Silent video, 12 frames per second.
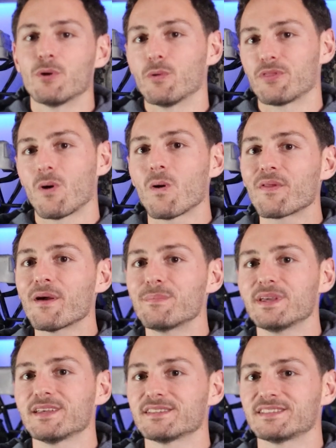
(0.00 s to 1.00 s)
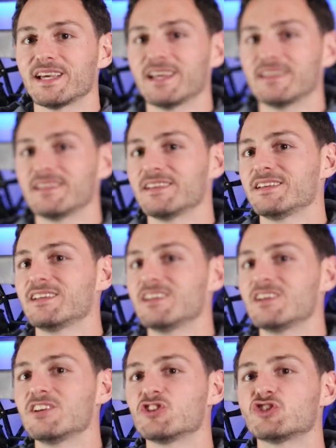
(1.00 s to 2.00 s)
But with all that being said,
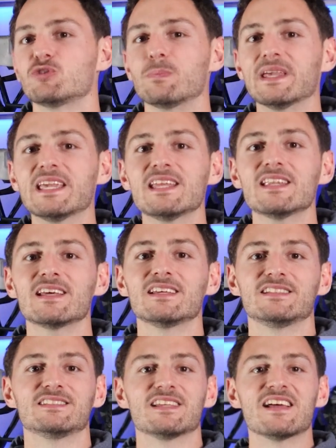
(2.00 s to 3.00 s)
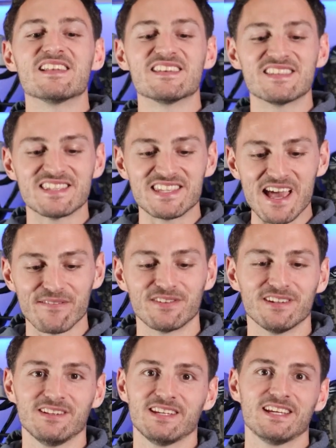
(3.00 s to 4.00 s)
speed is
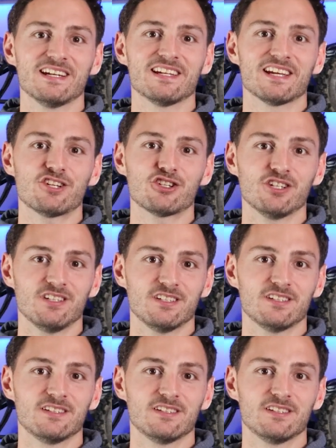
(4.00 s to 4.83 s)
definitely an addiction.